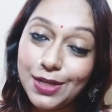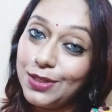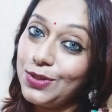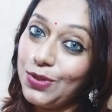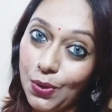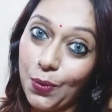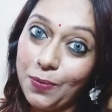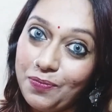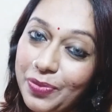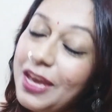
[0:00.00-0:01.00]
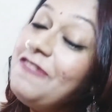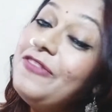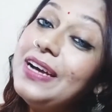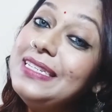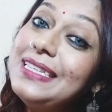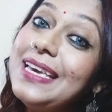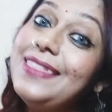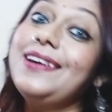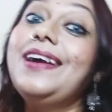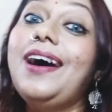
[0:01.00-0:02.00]
So if I say
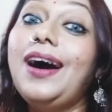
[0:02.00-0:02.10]
there